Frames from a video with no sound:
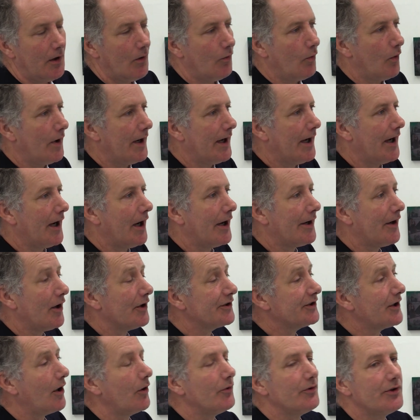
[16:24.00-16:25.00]
and
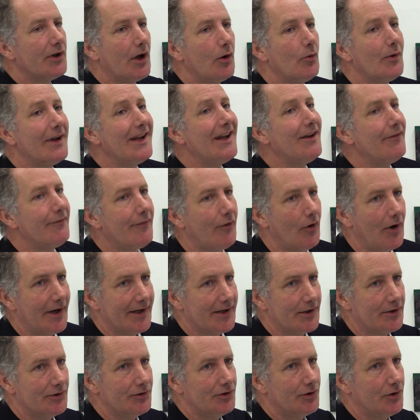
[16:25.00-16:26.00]
I don't know if I
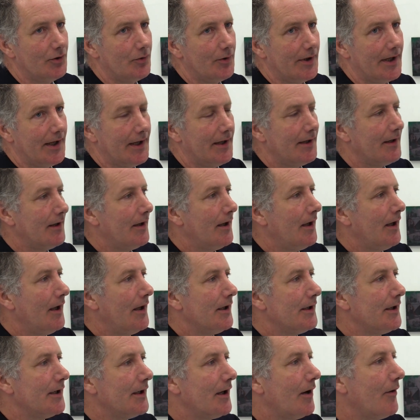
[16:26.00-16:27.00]
can do it.
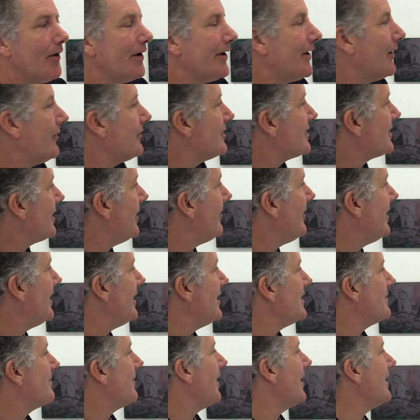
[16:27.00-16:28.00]
You know, I know some of
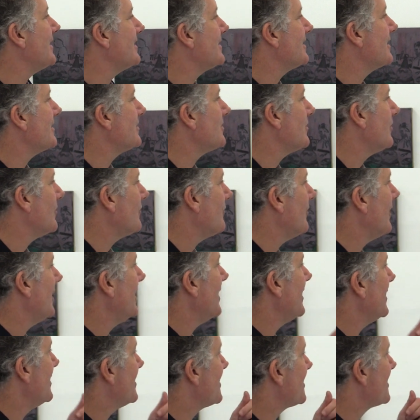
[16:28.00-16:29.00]
these paintings look
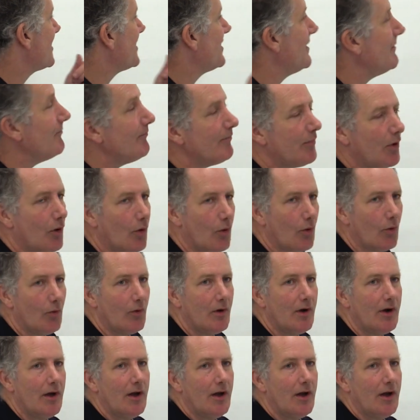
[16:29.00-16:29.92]
really simple,